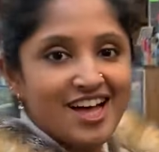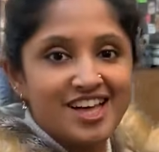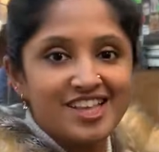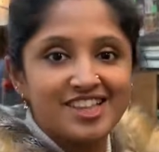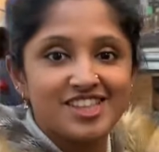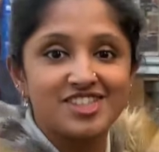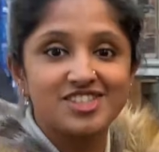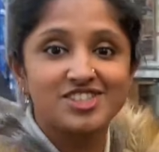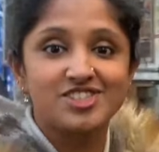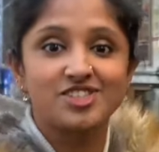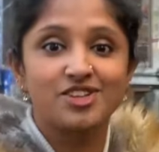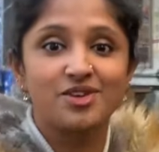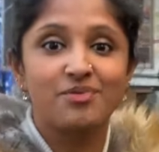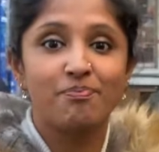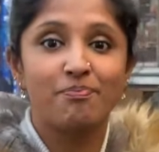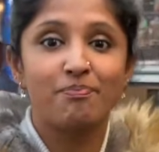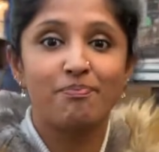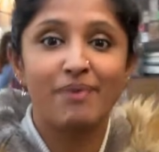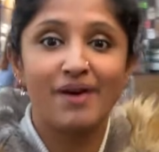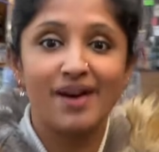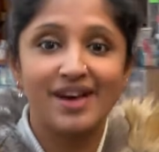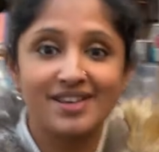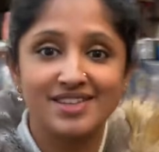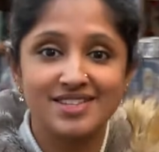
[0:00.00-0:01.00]
This is the
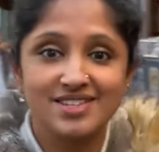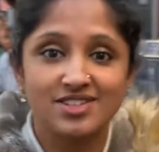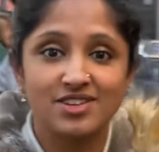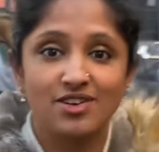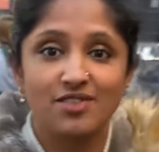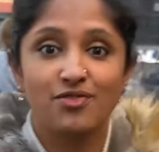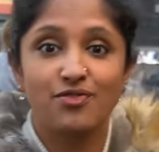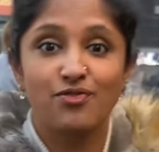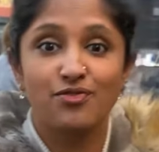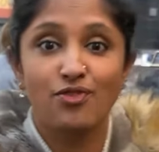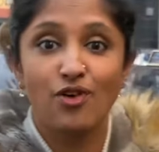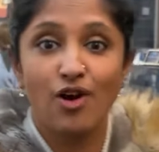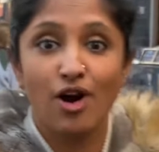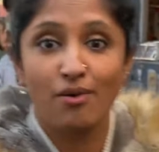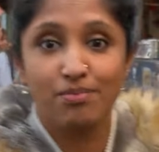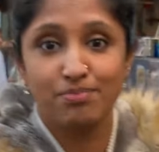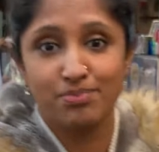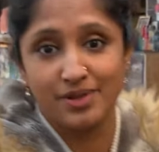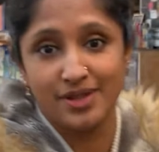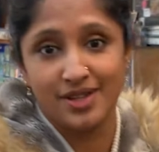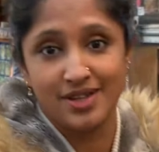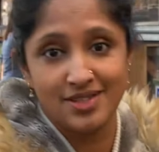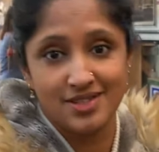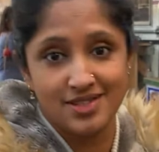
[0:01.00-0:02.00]
best pho
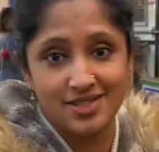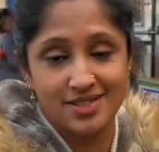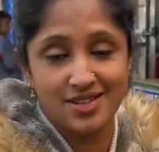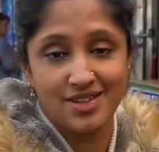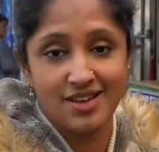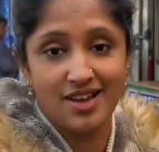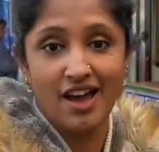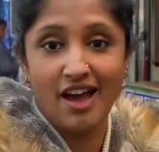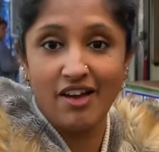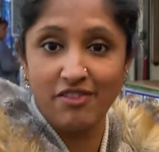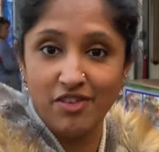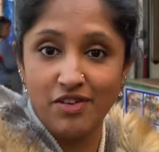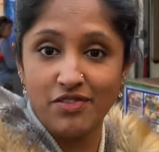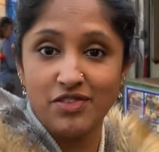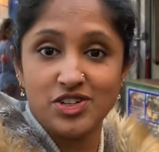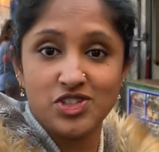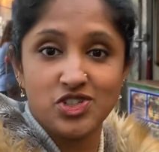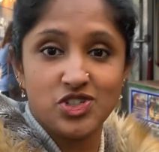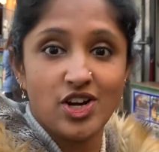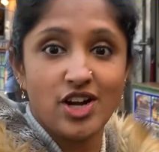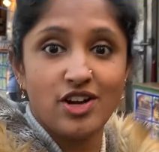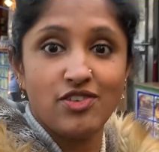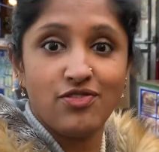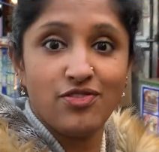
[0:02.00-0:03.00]
place. Have you ever
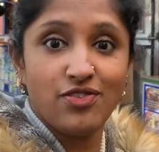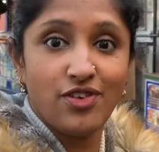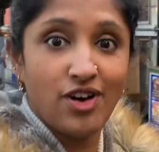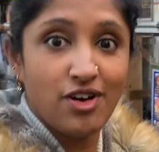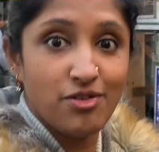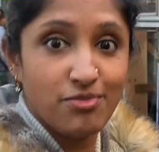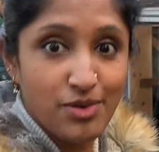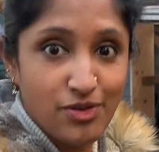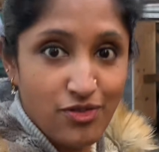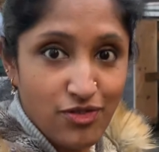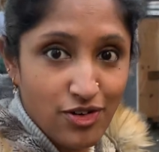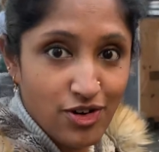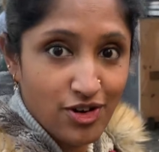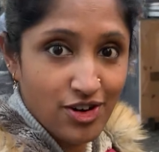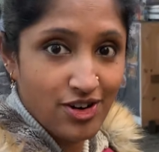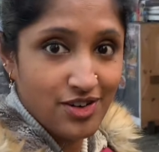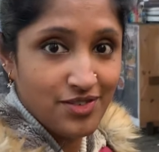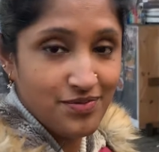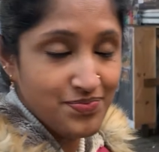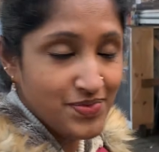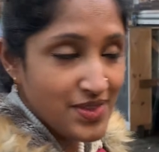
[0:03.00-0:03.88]
tried pho before?